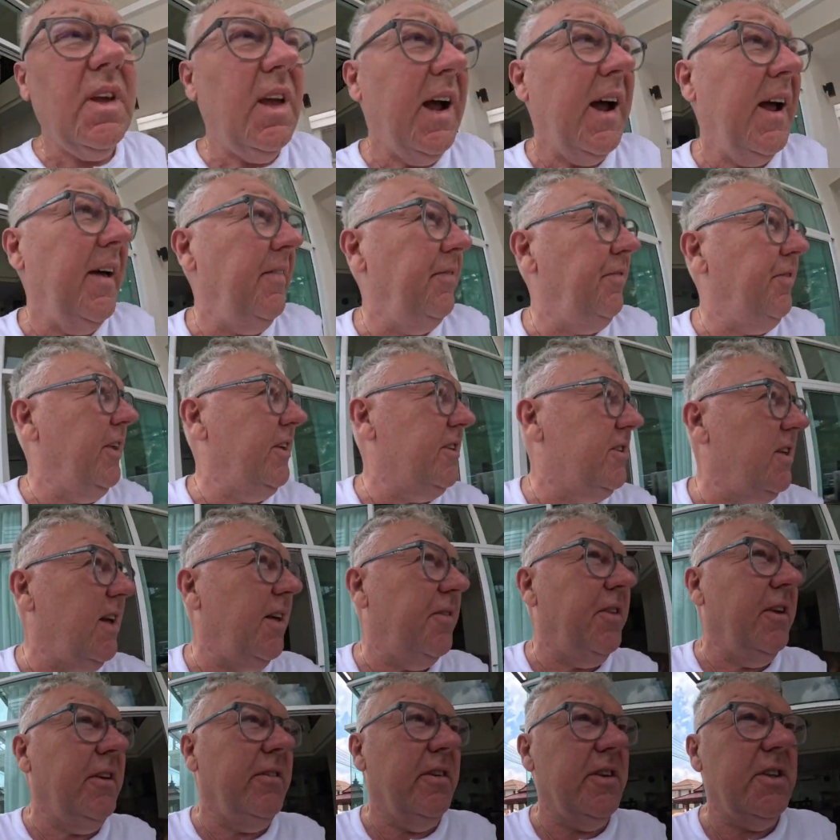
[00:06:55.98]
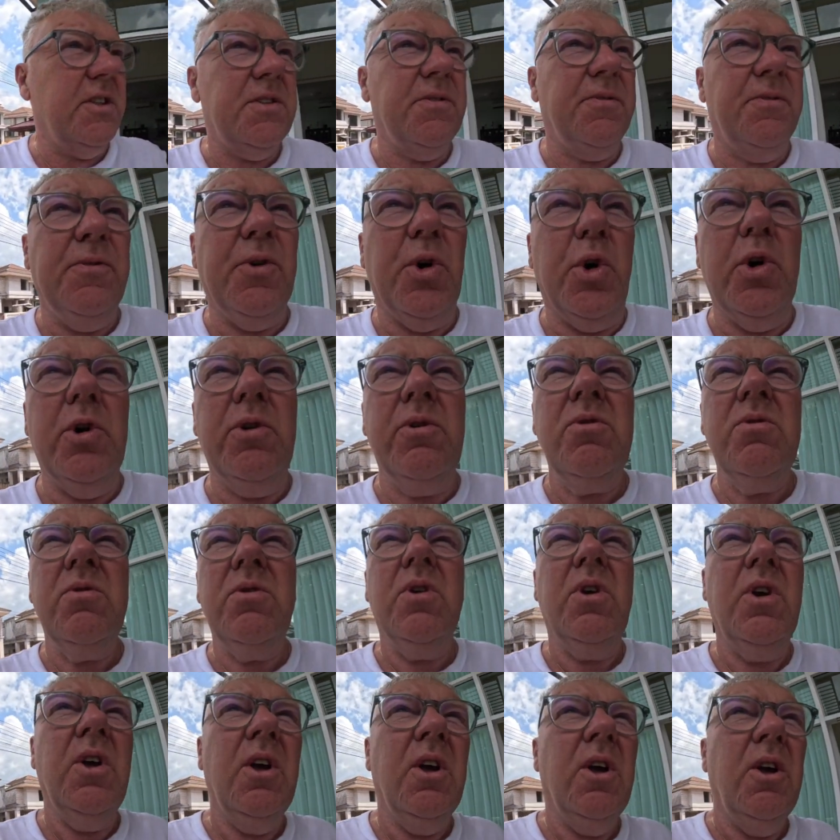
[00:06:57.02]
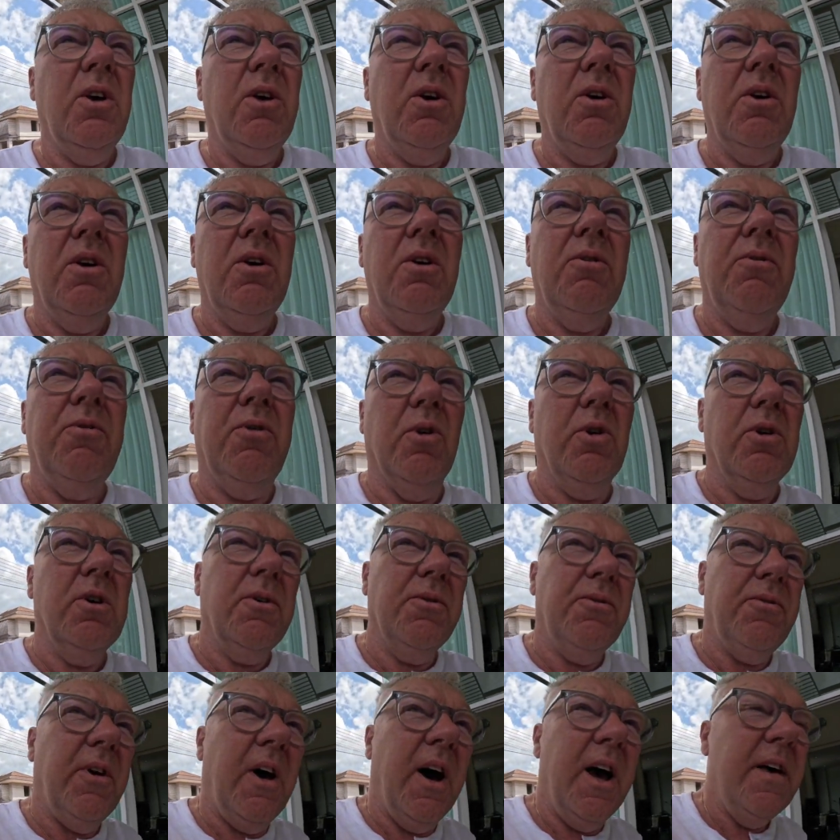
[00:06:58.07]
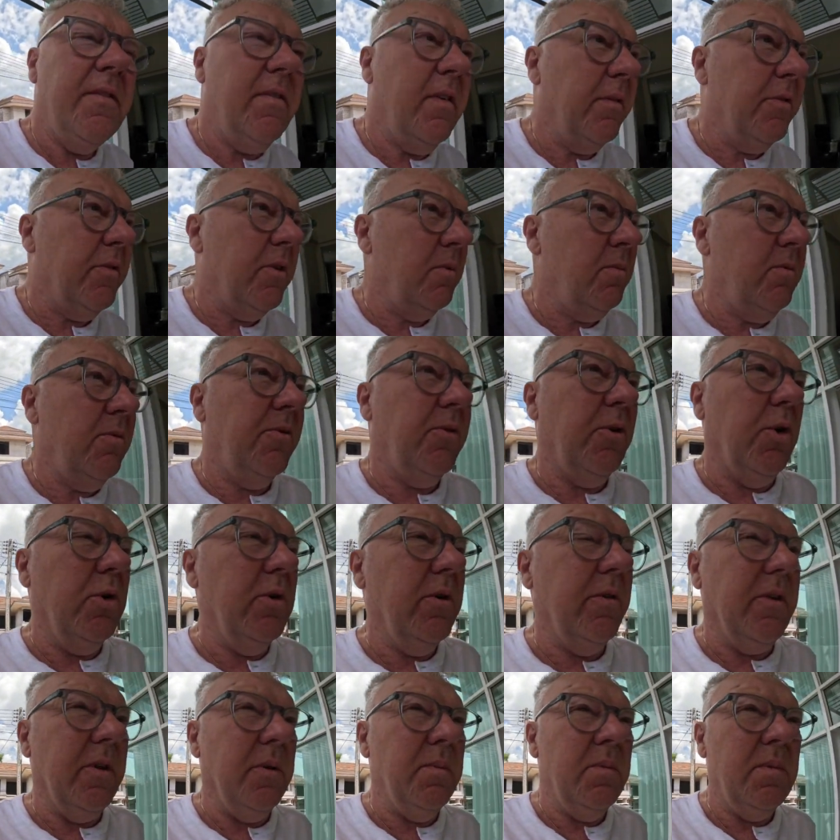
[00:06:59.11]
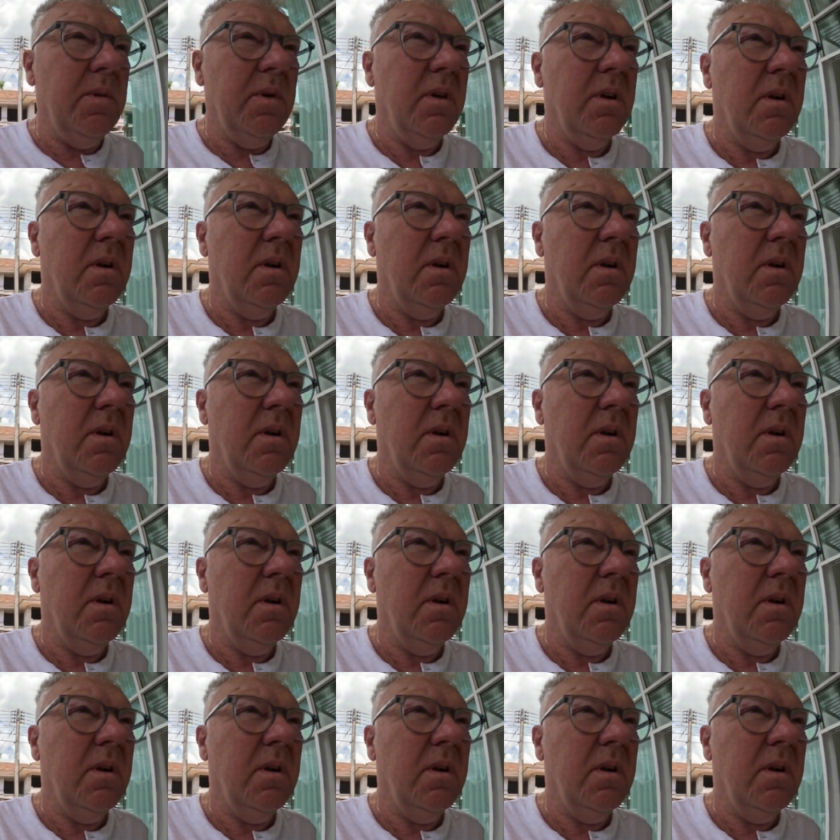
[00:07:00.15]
Uh, there's, I think there's four, four or five of them, four of them